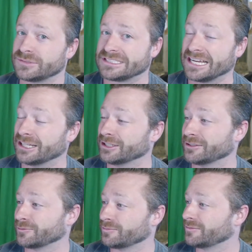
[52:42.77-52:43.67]
Telling
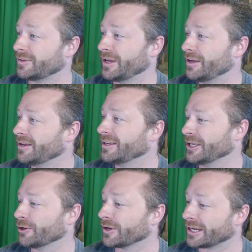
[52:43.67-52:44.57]
you,
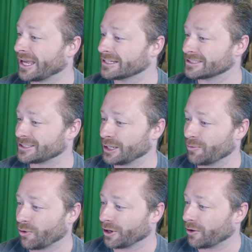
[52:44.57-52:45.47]
you don't get a Kansas City
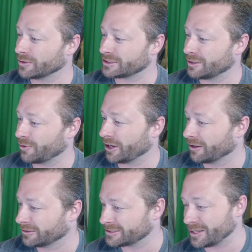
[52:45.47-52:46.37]
boy going
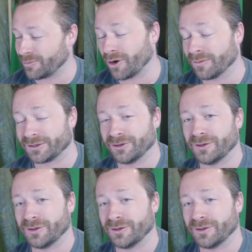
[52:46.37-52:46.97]
somewhere and say barbecue.